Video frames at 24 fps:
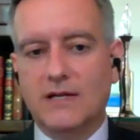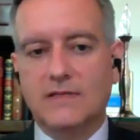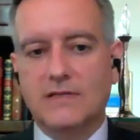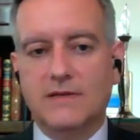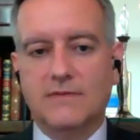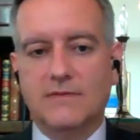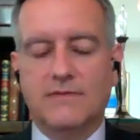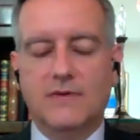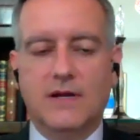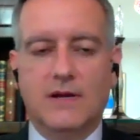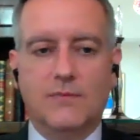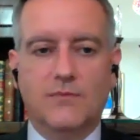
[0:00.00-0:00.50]

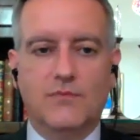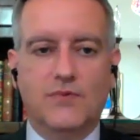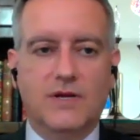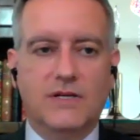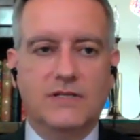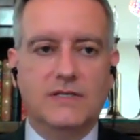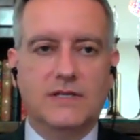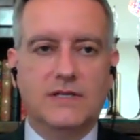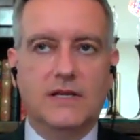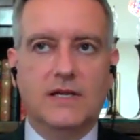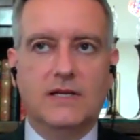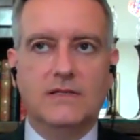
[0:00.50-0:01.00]
relatively
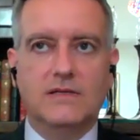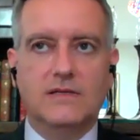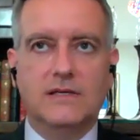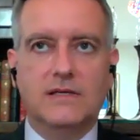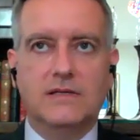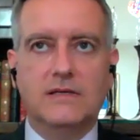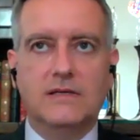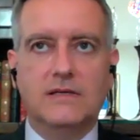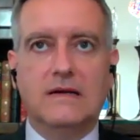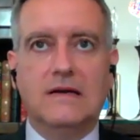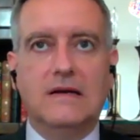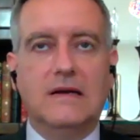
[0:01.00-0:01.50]

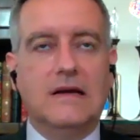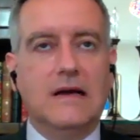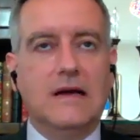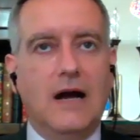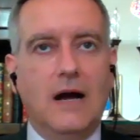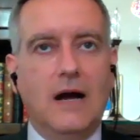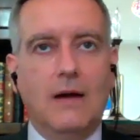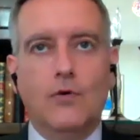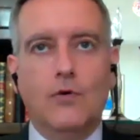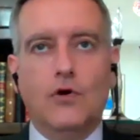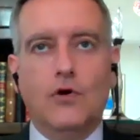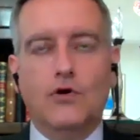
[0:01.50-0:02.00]
unprecedented.
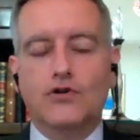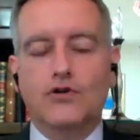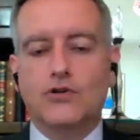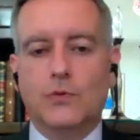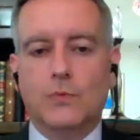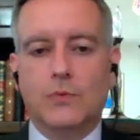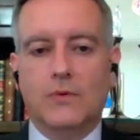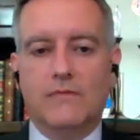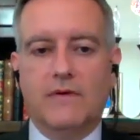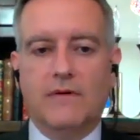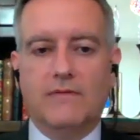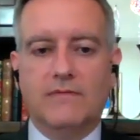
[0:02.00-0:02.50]
I'm not
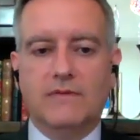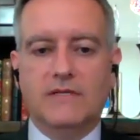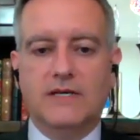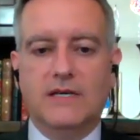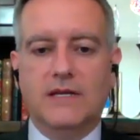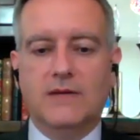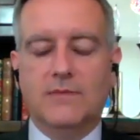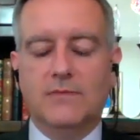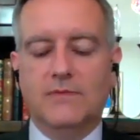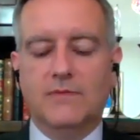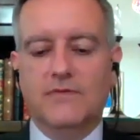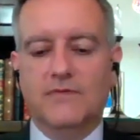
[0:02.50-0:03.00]
sure we've ever
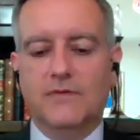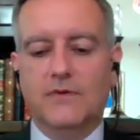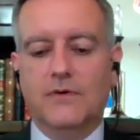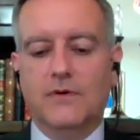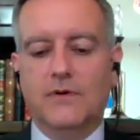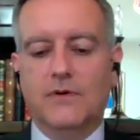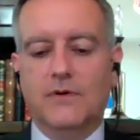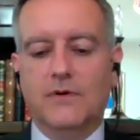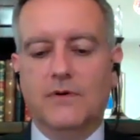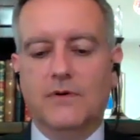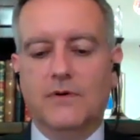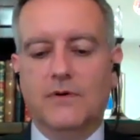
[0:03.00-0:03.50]
seen it
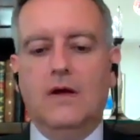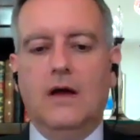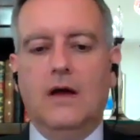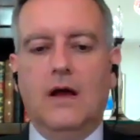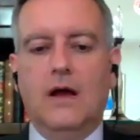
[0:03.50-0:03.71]
before.